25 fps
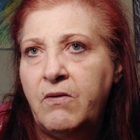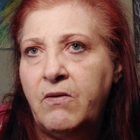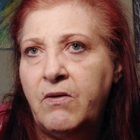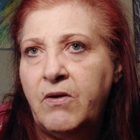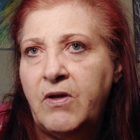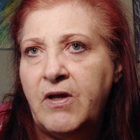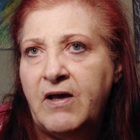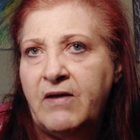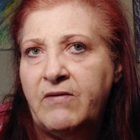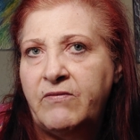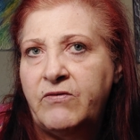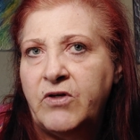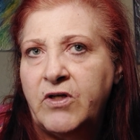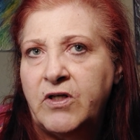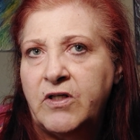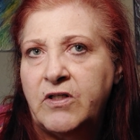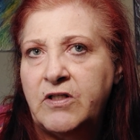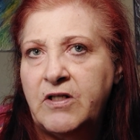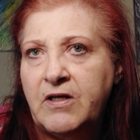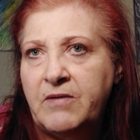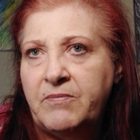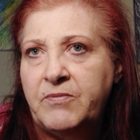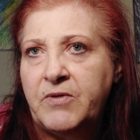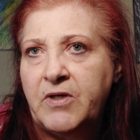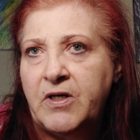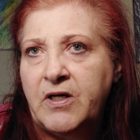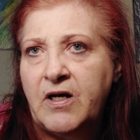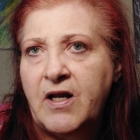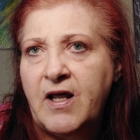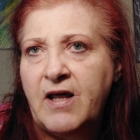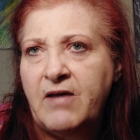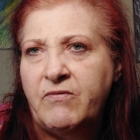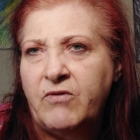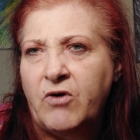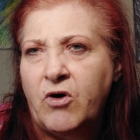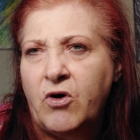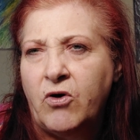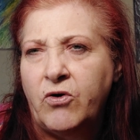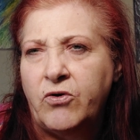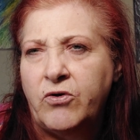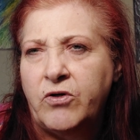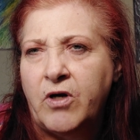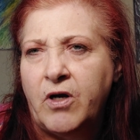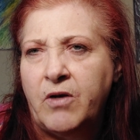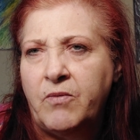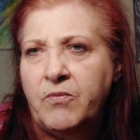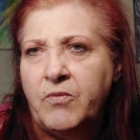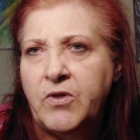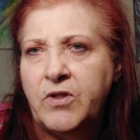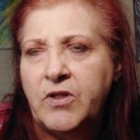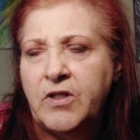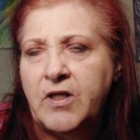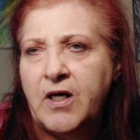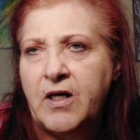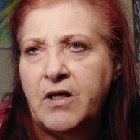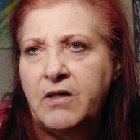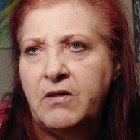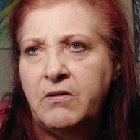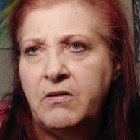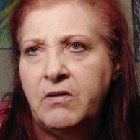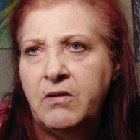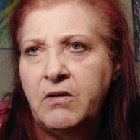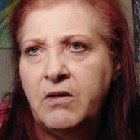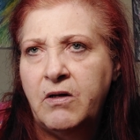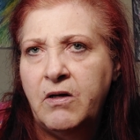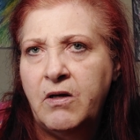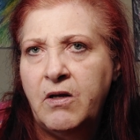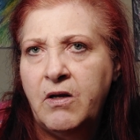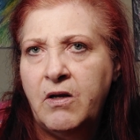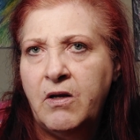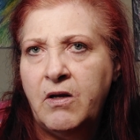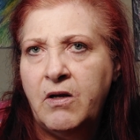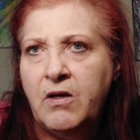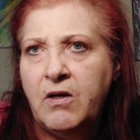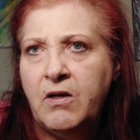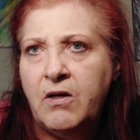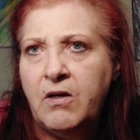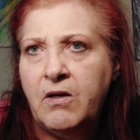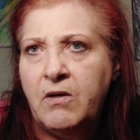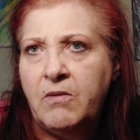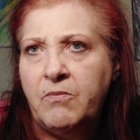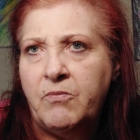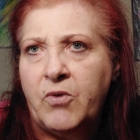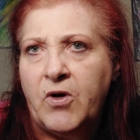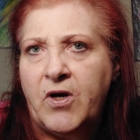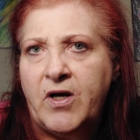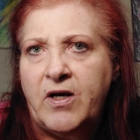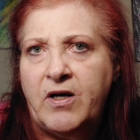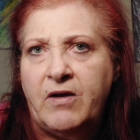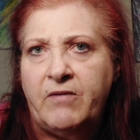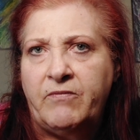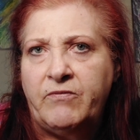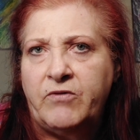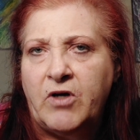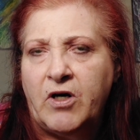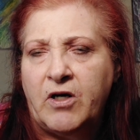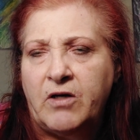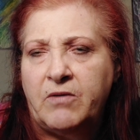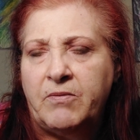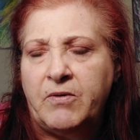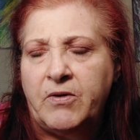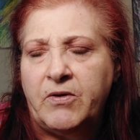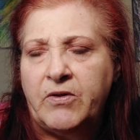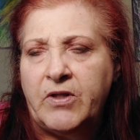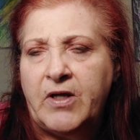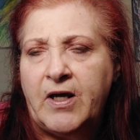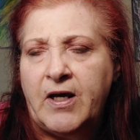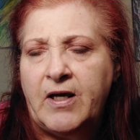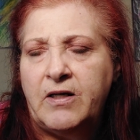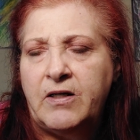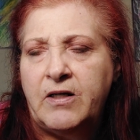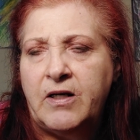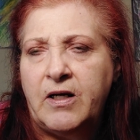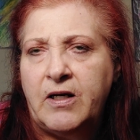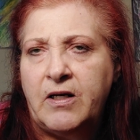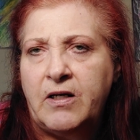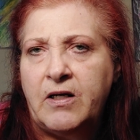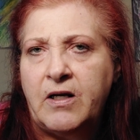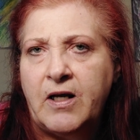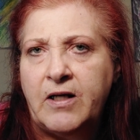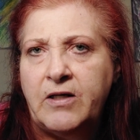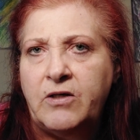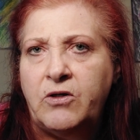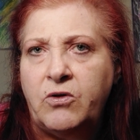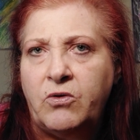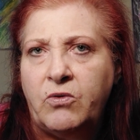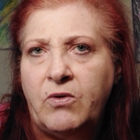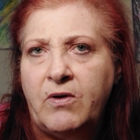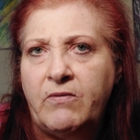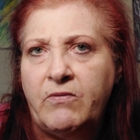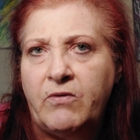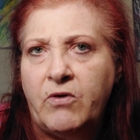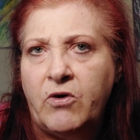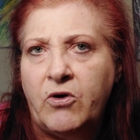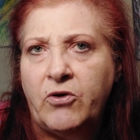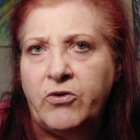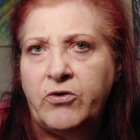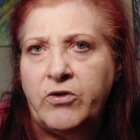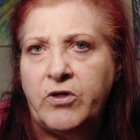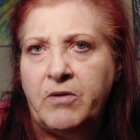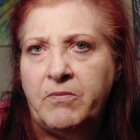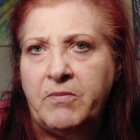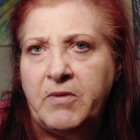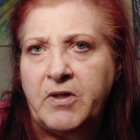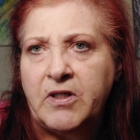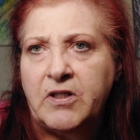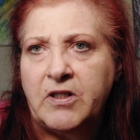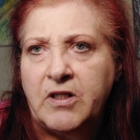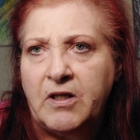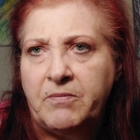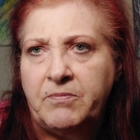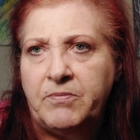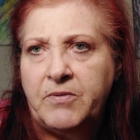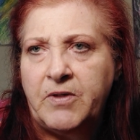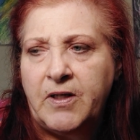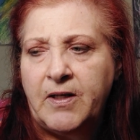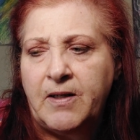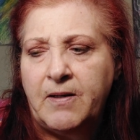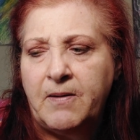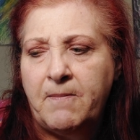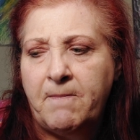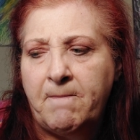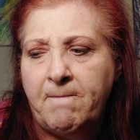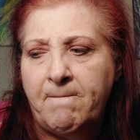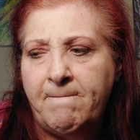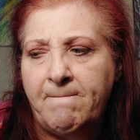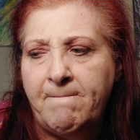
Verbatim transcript: You have to accept it and I have a hard time with that. But and I've talked about that. And I do have a hard time accepting